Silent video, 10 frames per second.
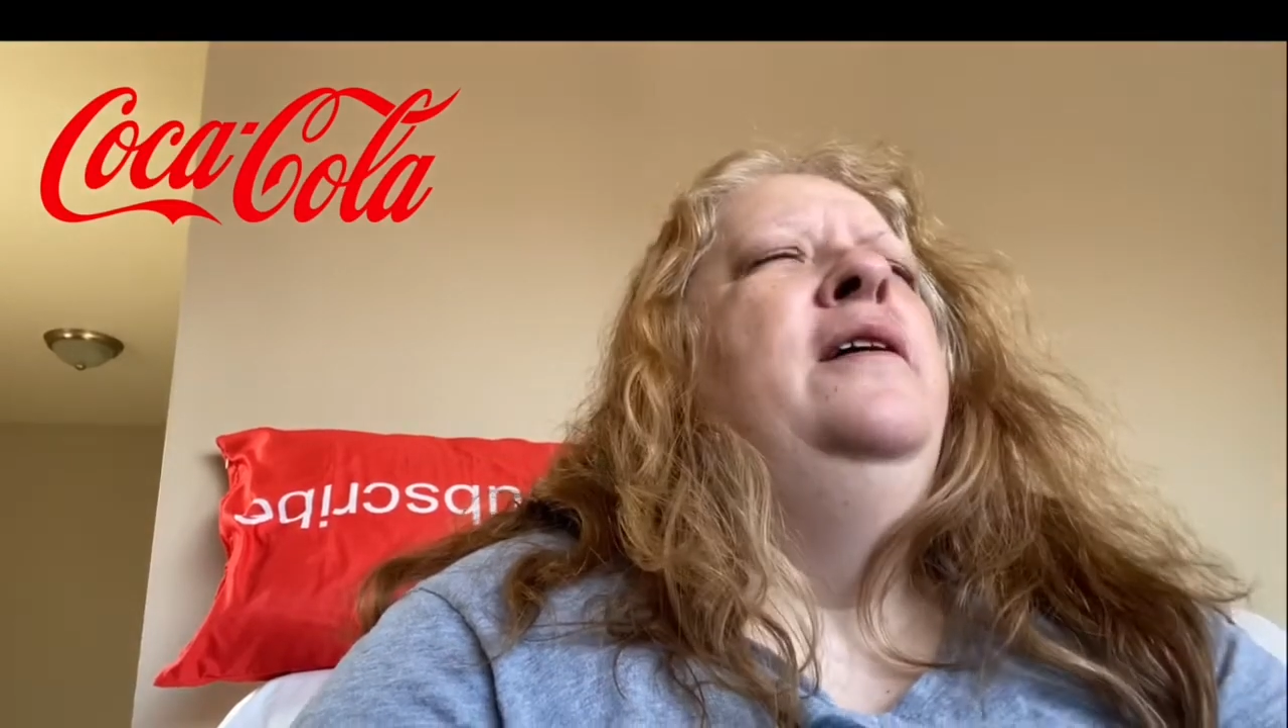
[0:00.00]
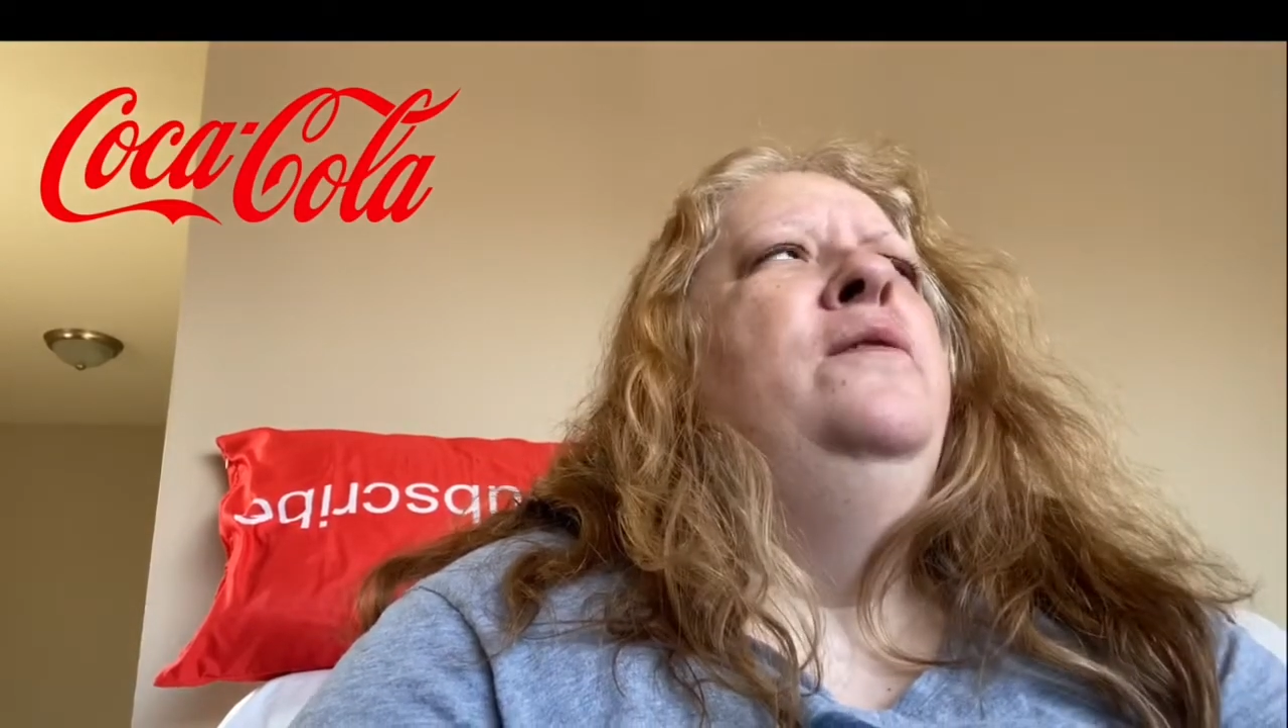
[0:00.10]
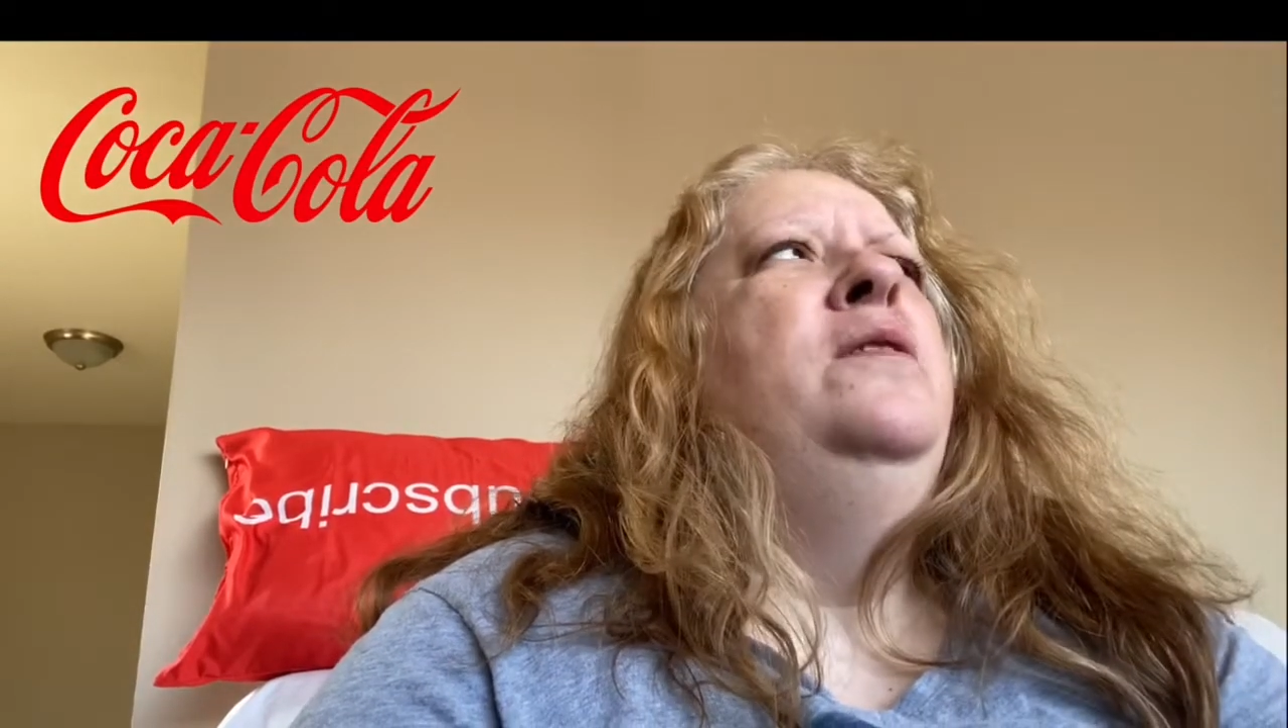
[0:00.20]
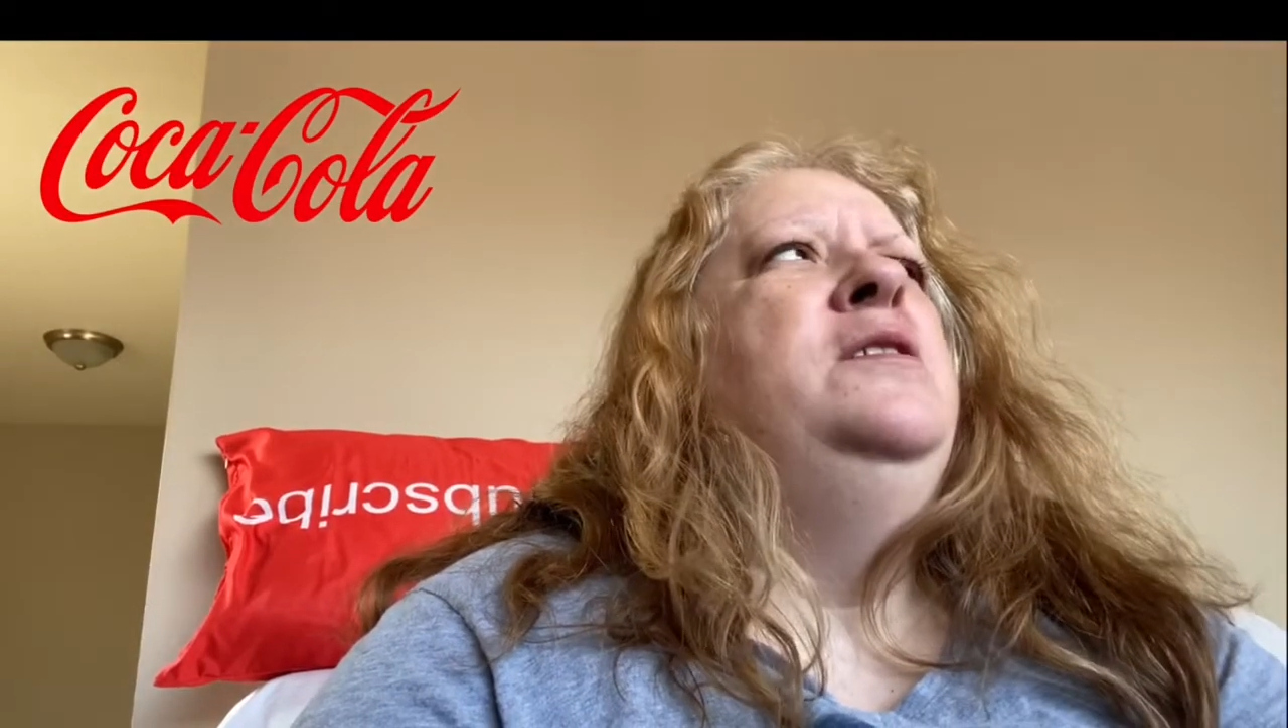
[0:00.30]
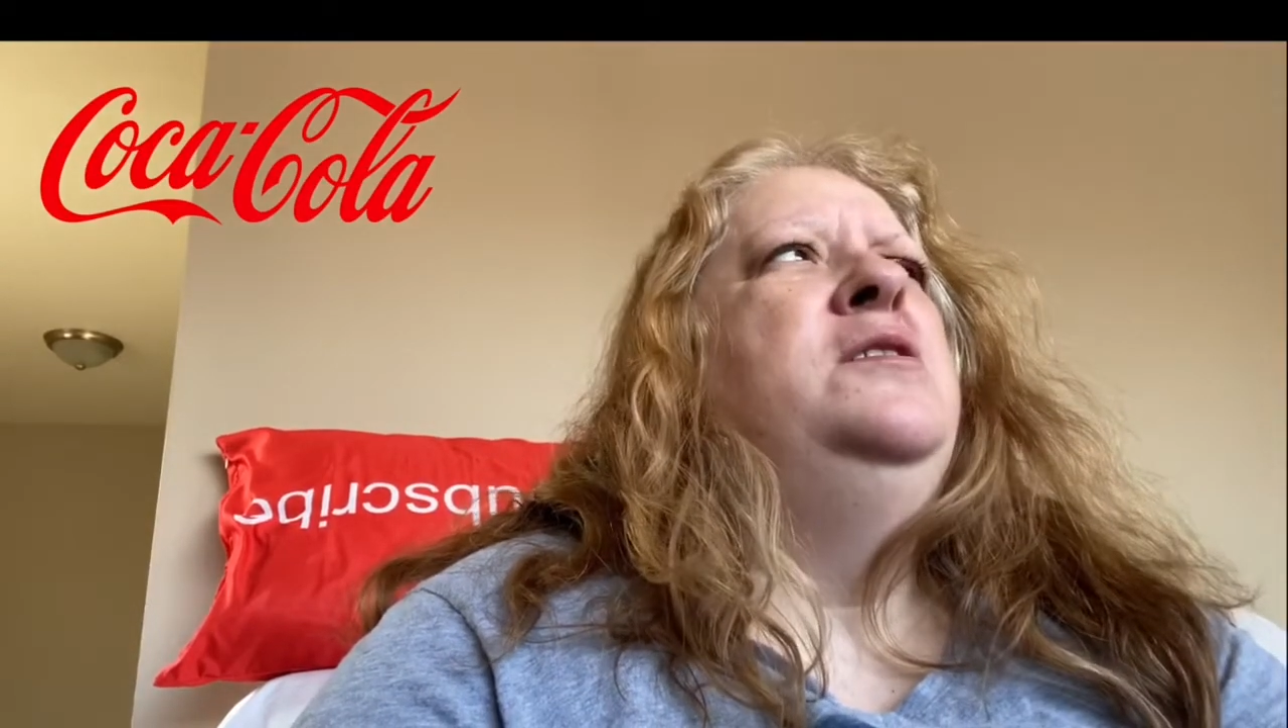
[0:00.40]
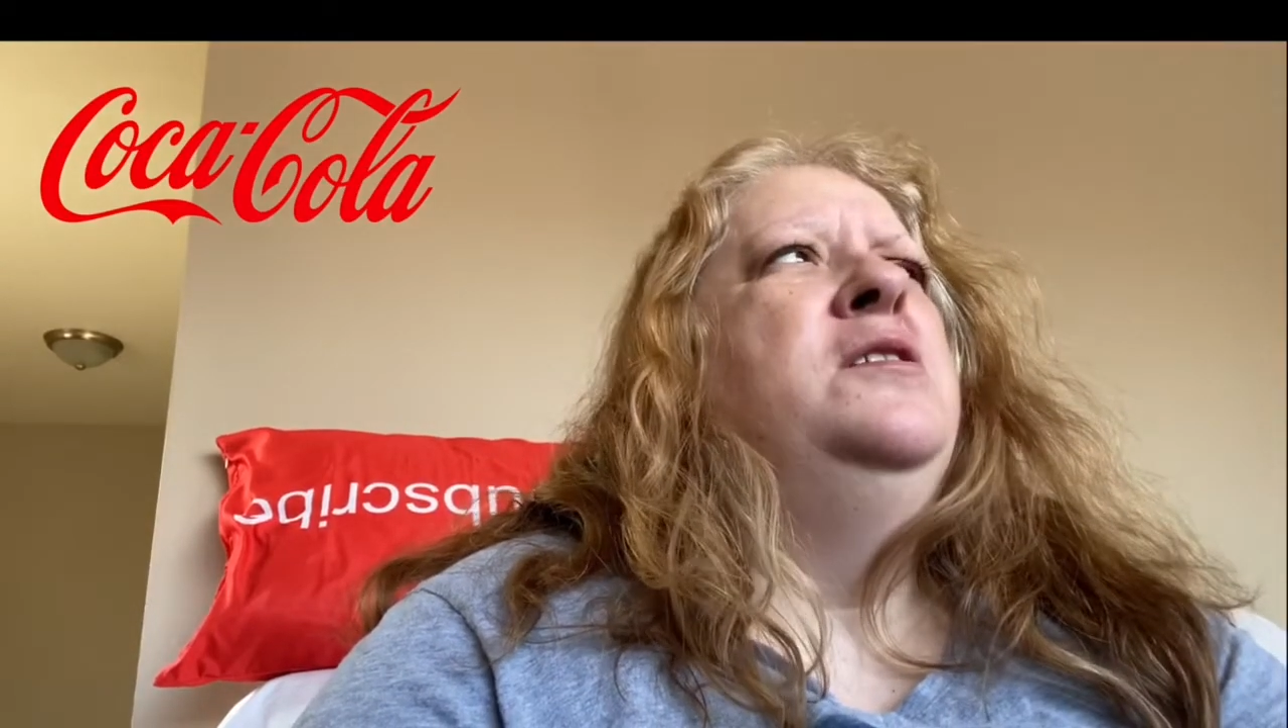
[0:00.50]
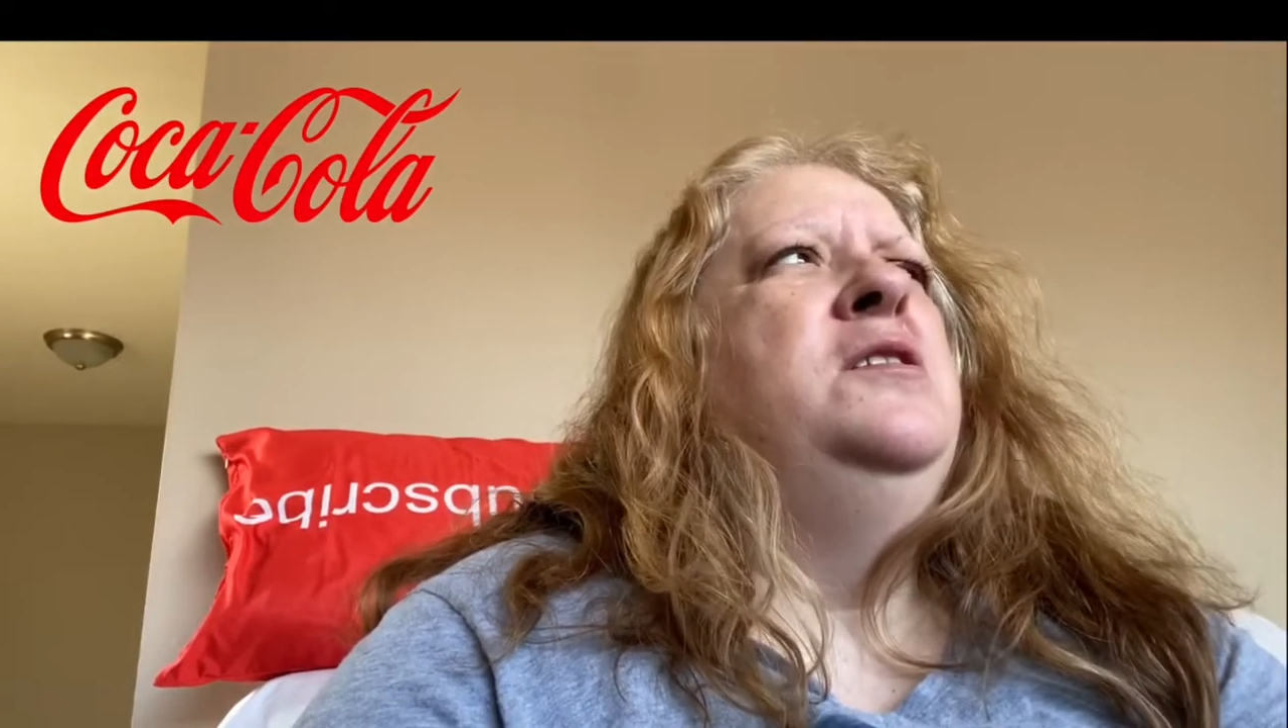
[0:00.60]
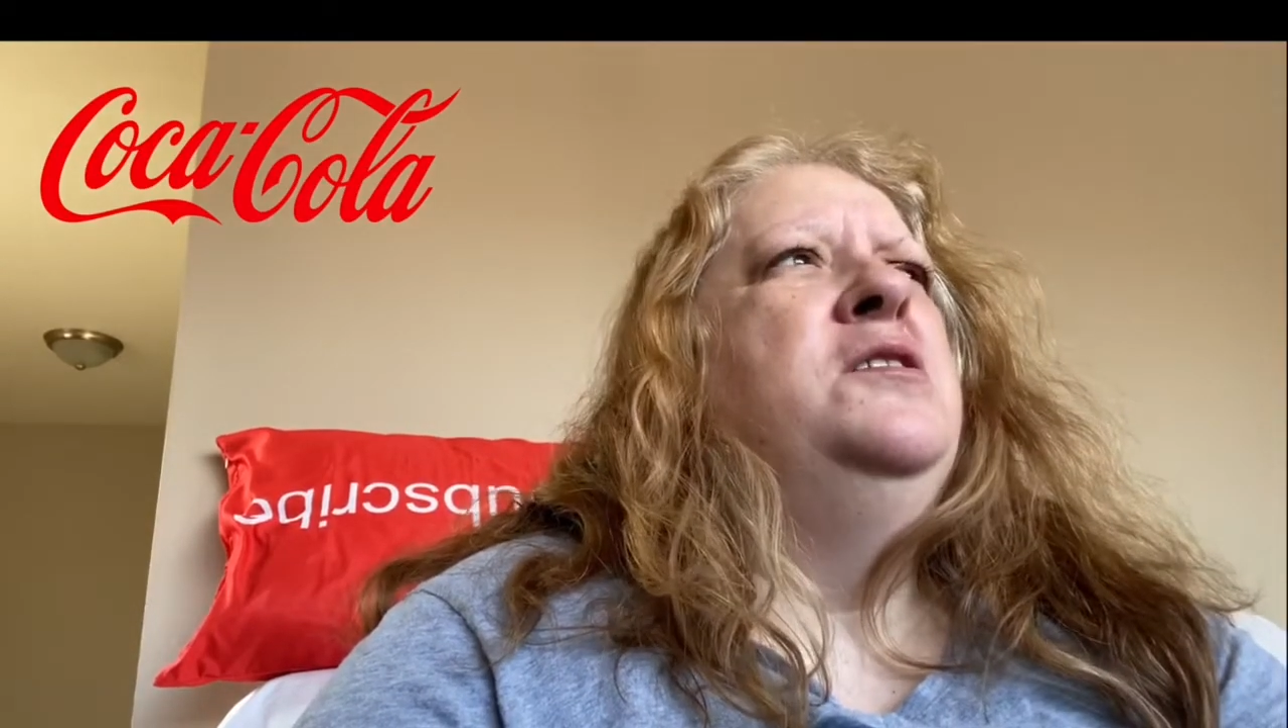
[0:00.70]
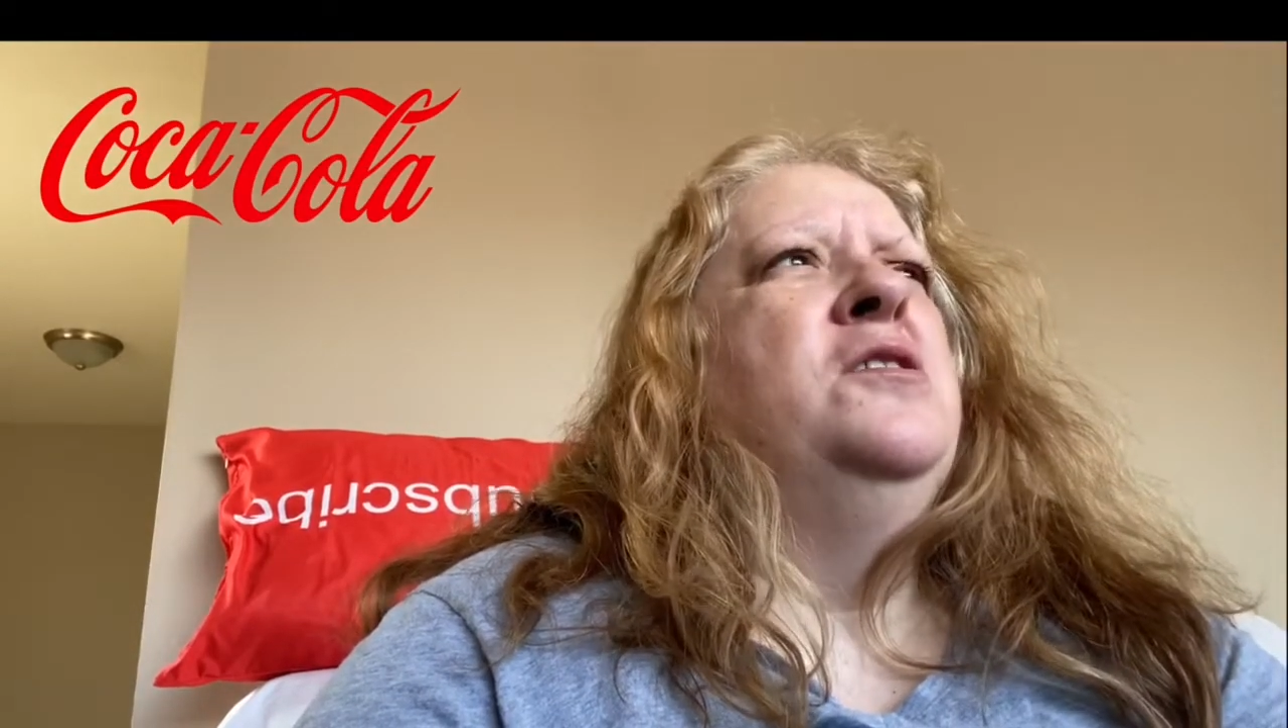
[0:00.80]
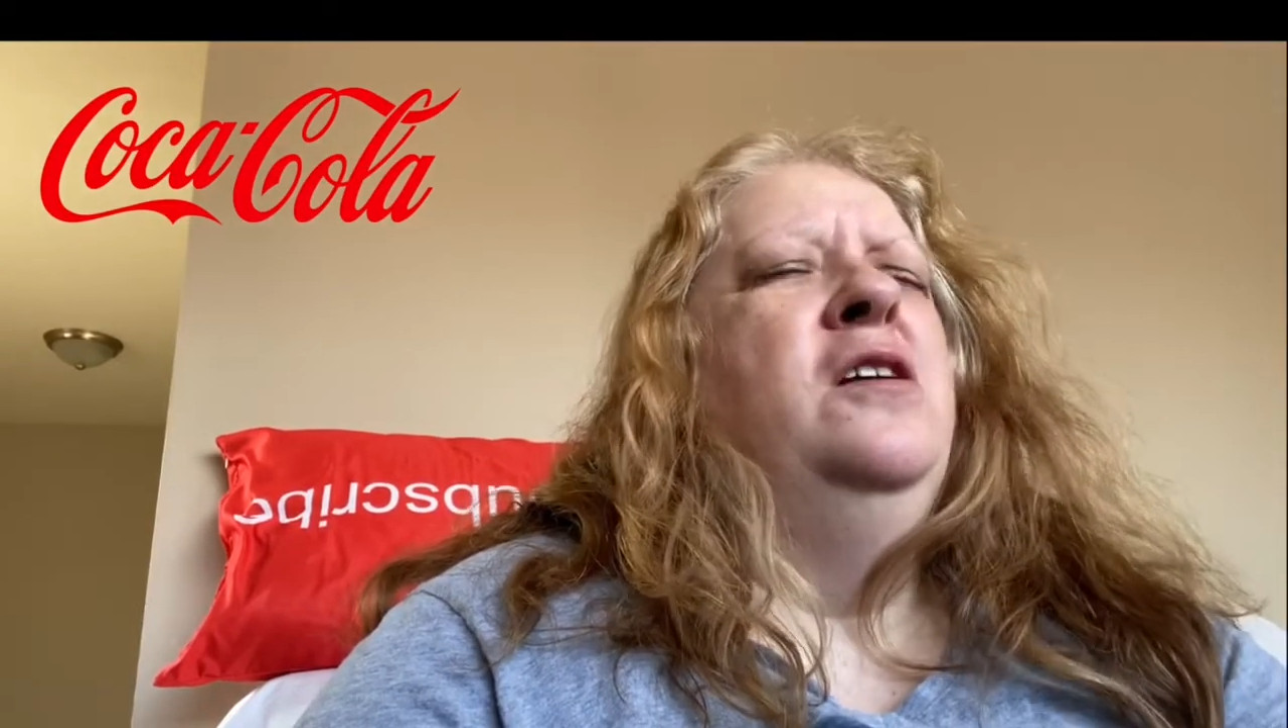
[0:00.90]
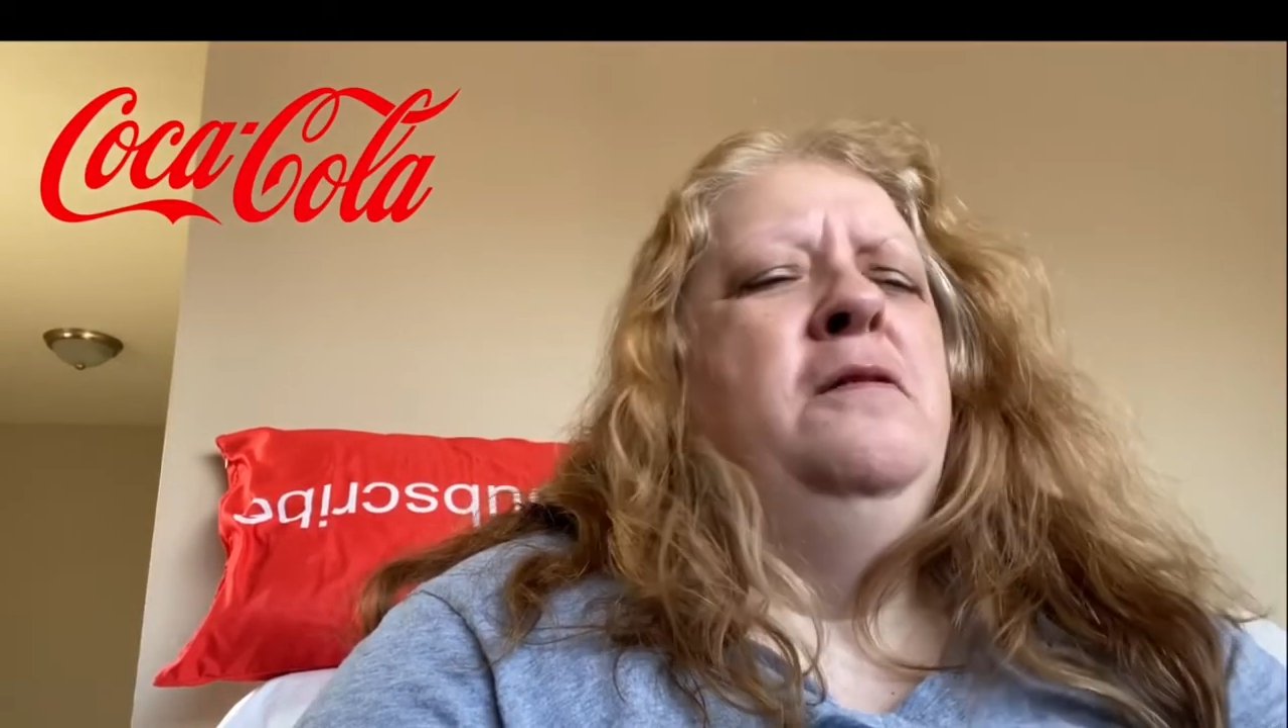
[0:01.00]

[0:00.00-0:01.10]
Well, this does taste good.